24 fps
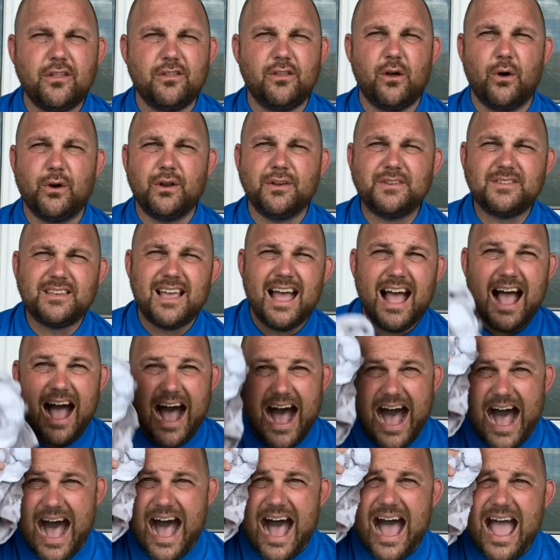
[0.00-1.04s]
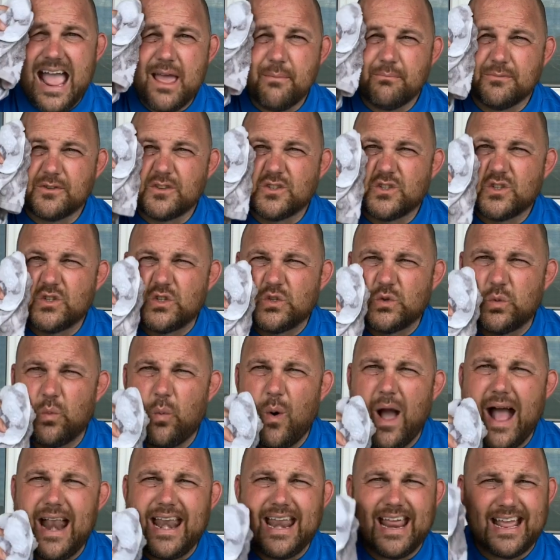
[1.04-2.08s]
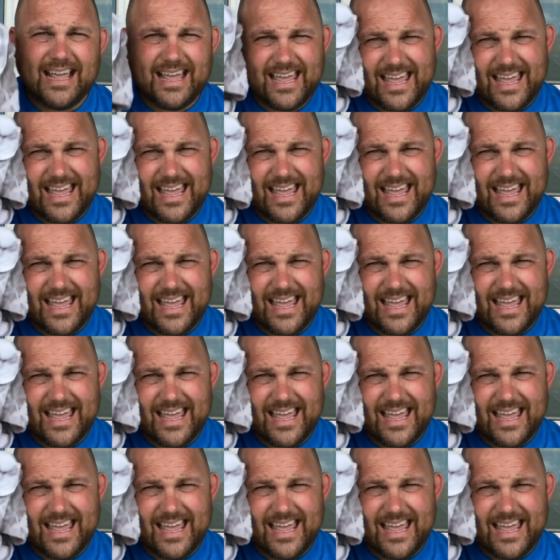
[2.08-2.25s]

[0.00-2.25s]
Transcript: notice, I'm sweating.